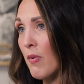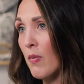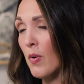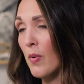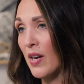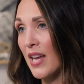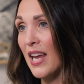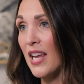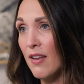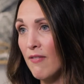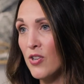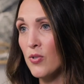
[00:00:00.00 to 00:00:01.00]
we were working
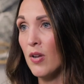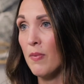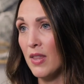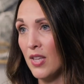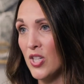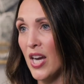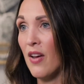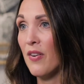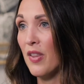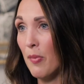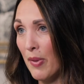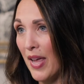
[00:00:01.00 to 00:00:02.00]
individually with the
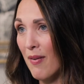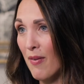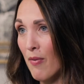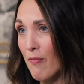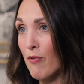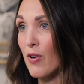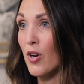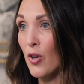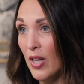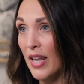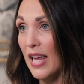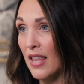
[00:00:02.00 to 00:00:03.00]
child in the playroom for a
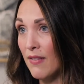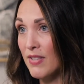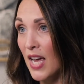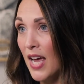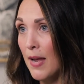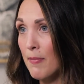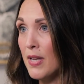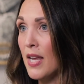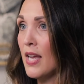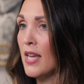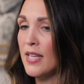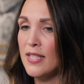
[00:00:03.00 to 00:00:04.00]
good length of
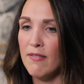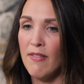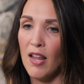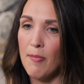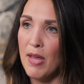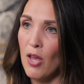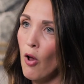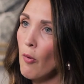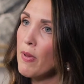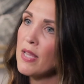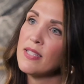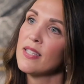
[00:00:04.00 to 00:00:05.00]
time, developing
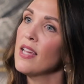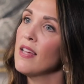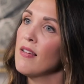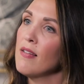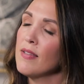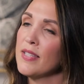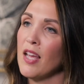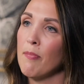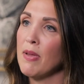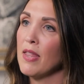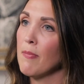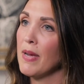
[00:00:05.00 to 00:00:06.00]
coping skills,
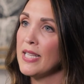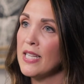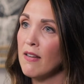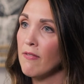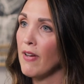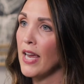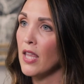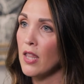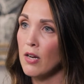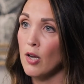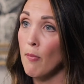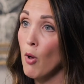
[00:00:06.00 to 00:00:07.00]
helping them identify and
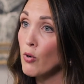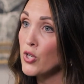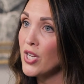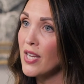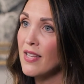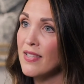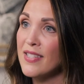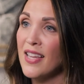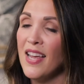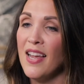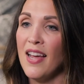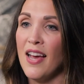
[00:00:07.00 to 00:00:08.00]
learn emotions,
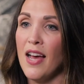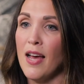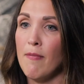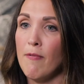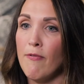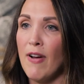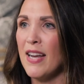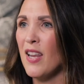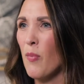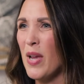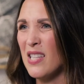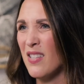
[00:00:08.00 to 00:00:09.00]
um,
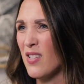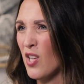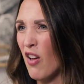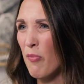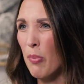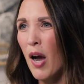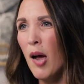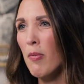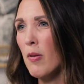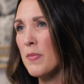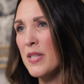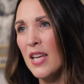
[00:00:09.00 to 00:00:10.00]
finding ways to solve
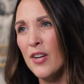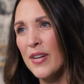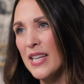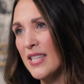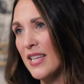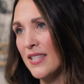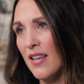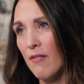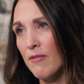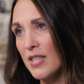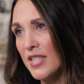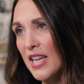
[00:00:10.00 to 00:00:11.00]
problems, increasing
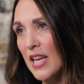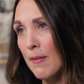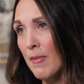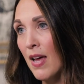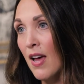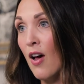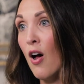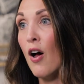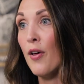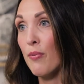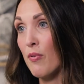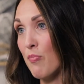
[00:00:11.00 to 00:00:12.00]
self esteem,
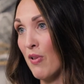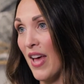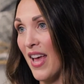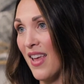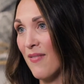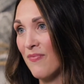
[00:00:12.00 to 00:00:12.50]
all through play.